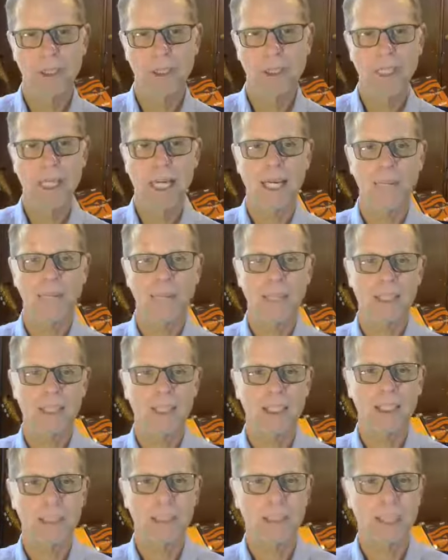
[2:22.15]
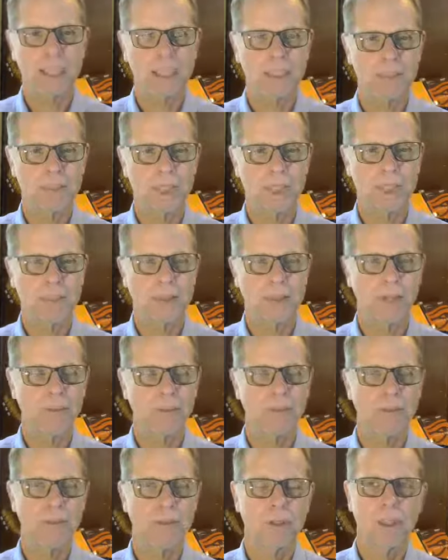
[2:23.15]
And basically they speak of
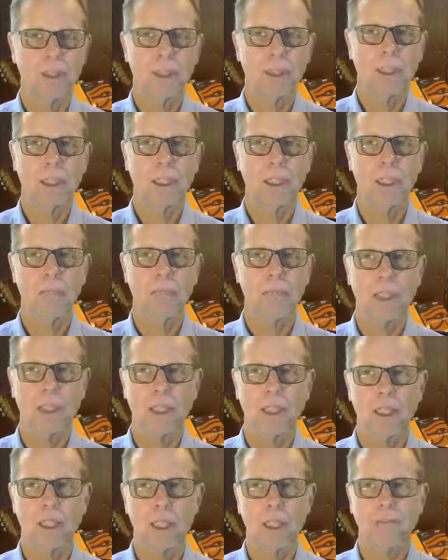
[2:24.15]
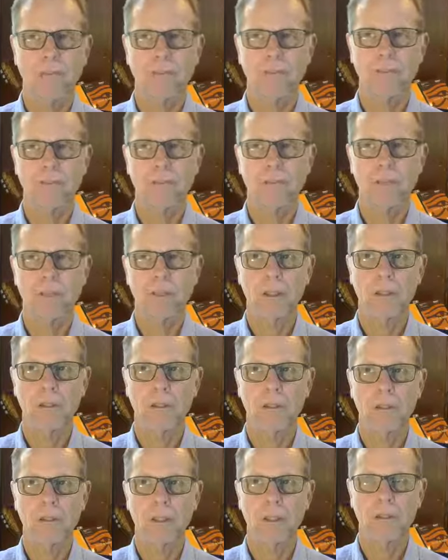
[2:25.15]
living a life
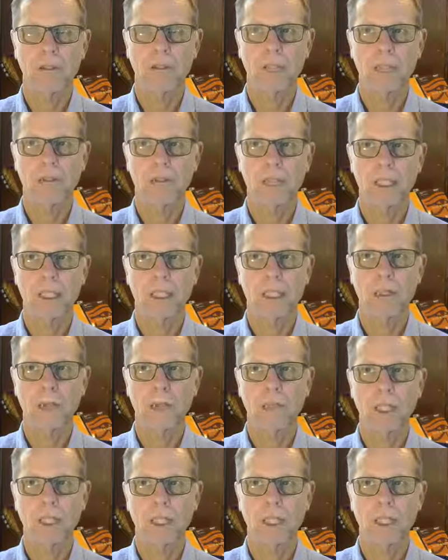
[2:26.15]
or living in